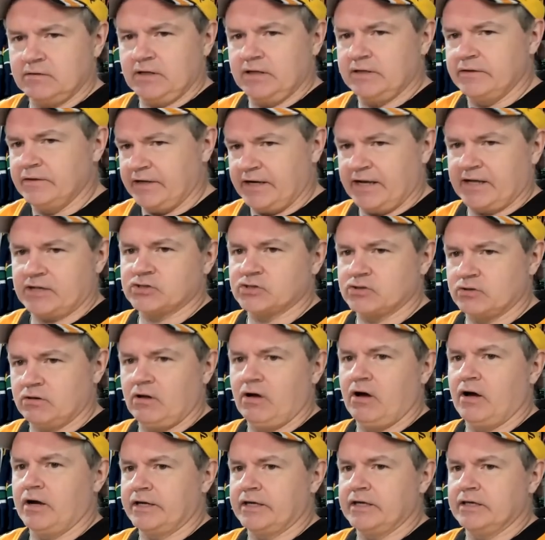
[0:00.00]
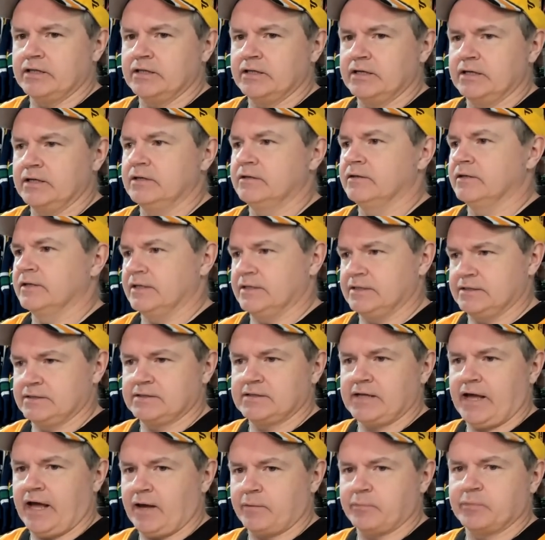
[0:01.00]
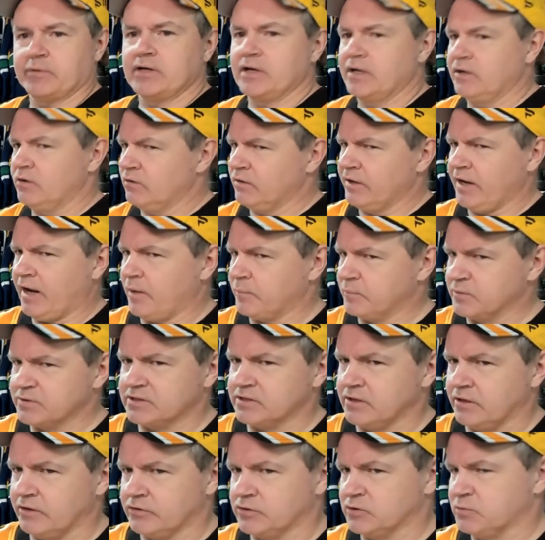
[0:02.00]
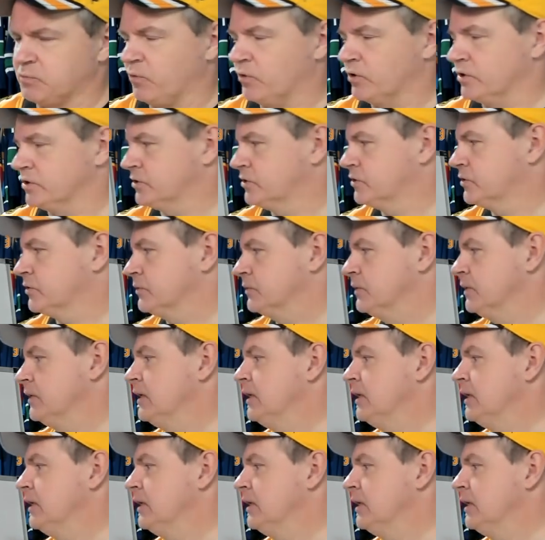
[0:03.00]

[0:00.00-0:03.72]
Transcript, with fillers: in the National Hockey League that has happened. I know it happens in other sports too.